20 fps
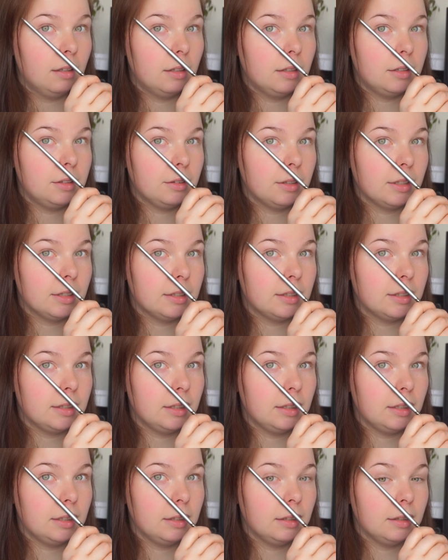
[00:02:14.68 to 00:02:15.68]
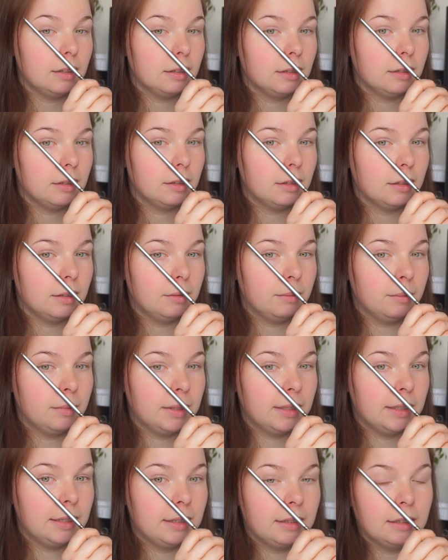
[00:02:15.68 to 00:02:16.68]
As you can see,
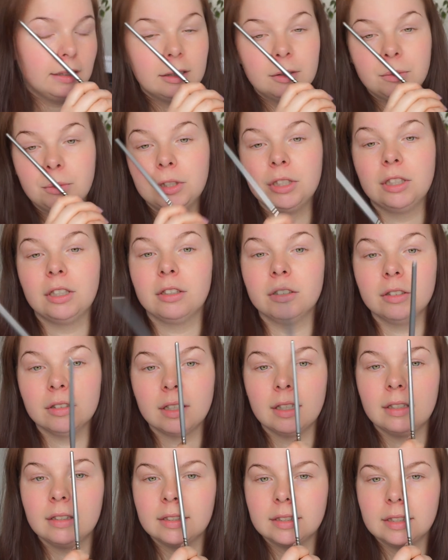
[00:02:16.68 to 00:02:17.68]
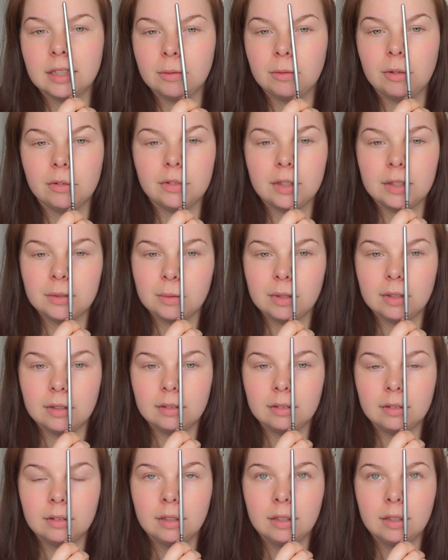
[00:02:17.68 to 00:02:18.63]
mine are pretty good, and the same with this one.